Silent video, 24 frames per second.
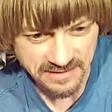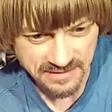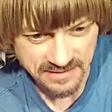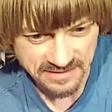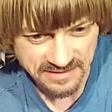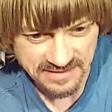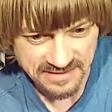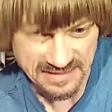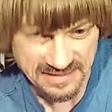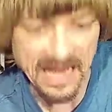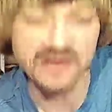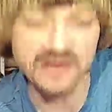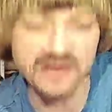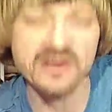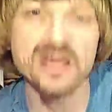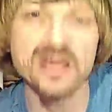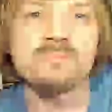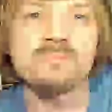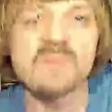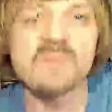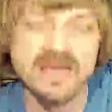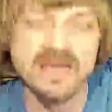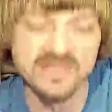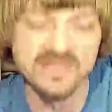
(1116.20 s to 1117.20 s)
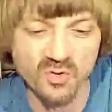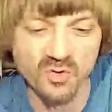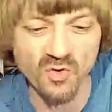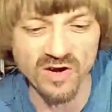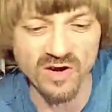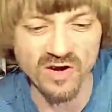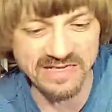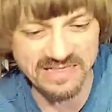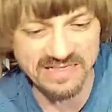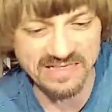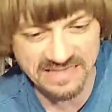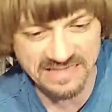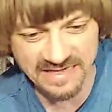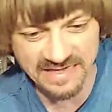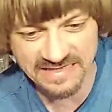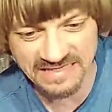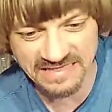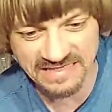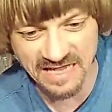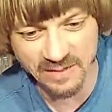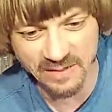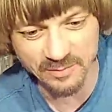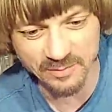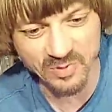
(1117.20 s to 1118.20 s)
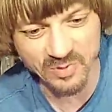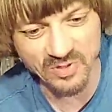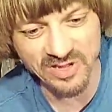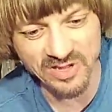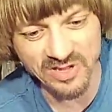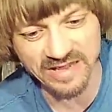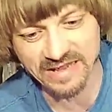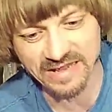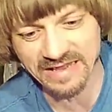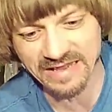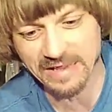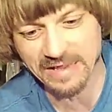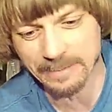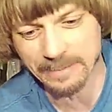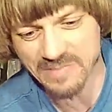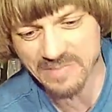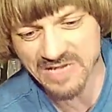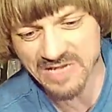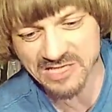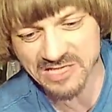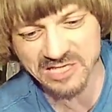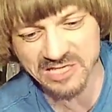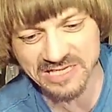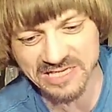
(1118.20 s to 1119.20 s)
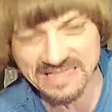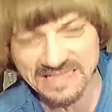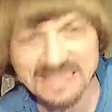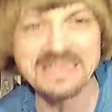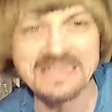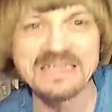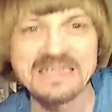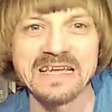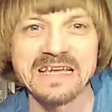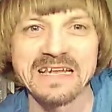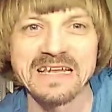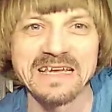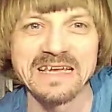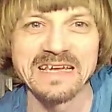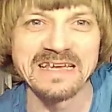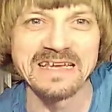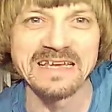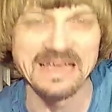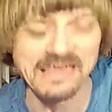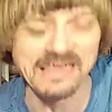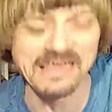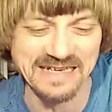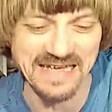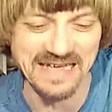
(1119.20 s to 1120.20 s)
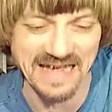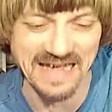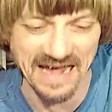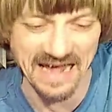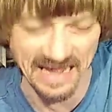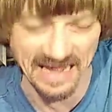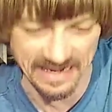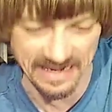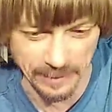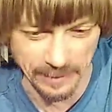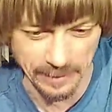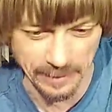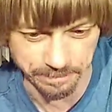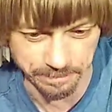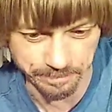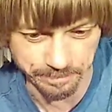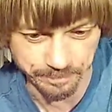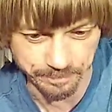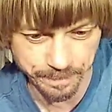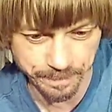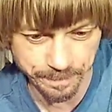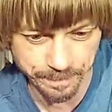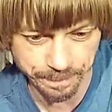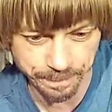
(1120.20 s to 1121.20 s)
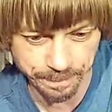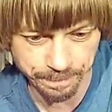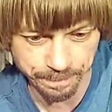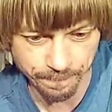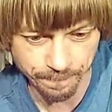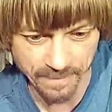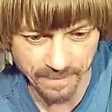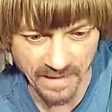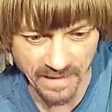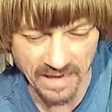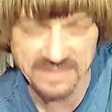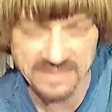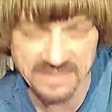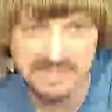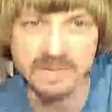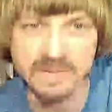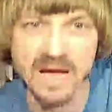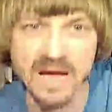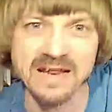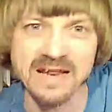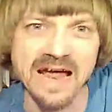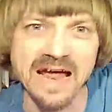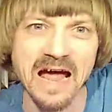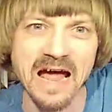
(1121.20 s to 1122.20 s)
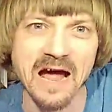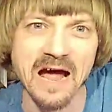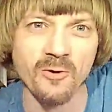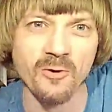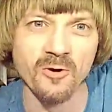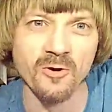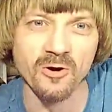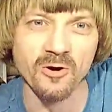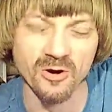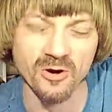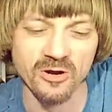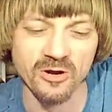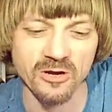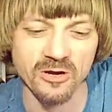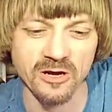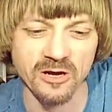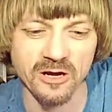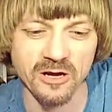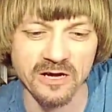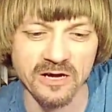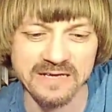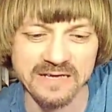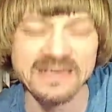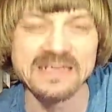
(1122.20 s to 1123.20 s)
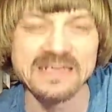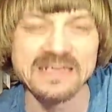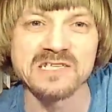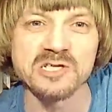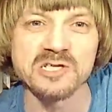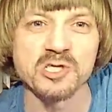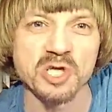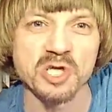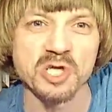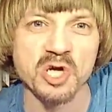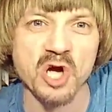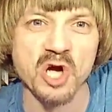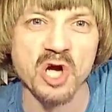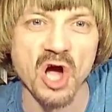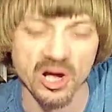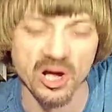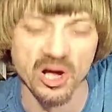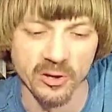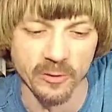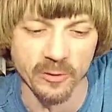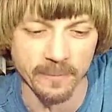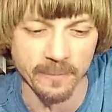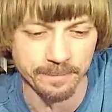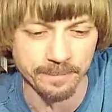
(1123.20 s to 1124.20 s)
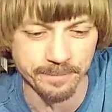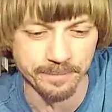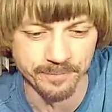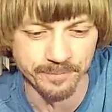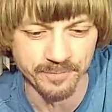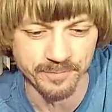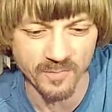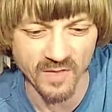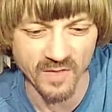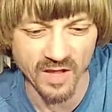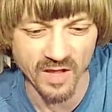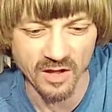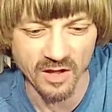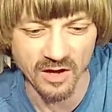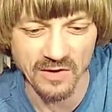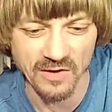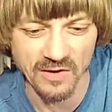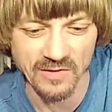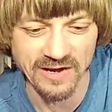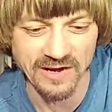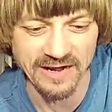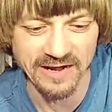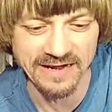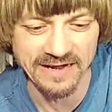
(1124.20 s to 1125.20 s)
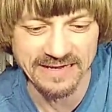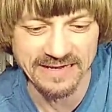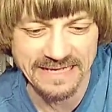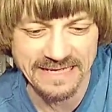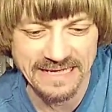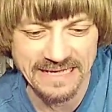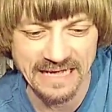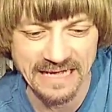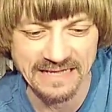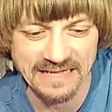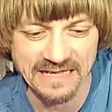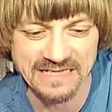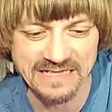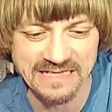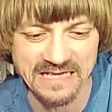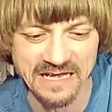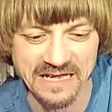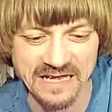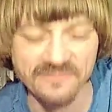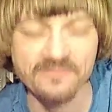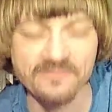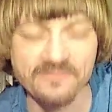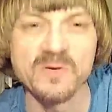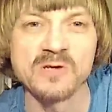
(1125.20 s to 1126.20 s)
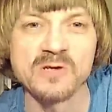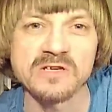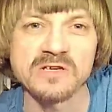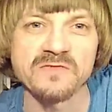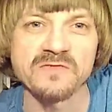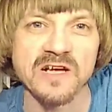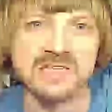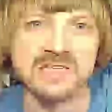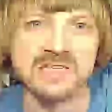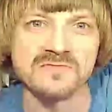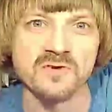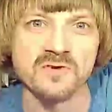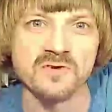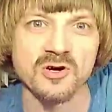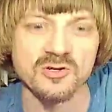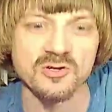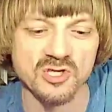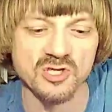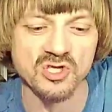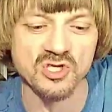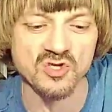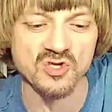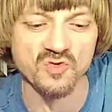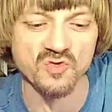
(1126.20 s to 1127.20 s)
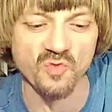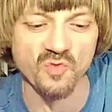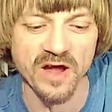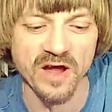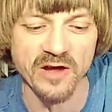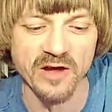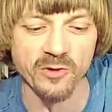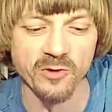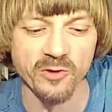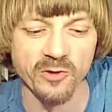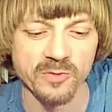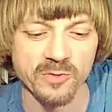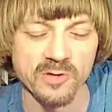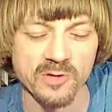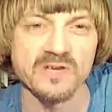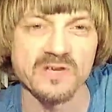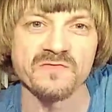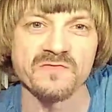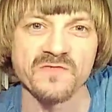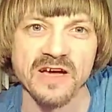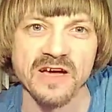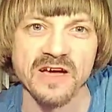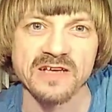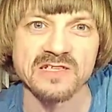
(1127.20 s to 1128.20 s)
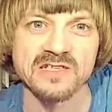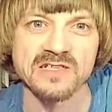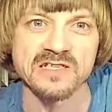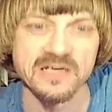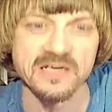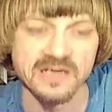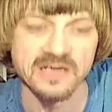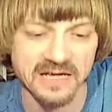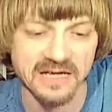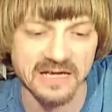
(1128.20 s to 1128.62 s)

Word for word: Saturday, May twenty-sixth, I'm playing in Michigan City, Indiana. That's about an hour uh, east of Chicago. All right? And that's at a music festival called the Swale Music Fest.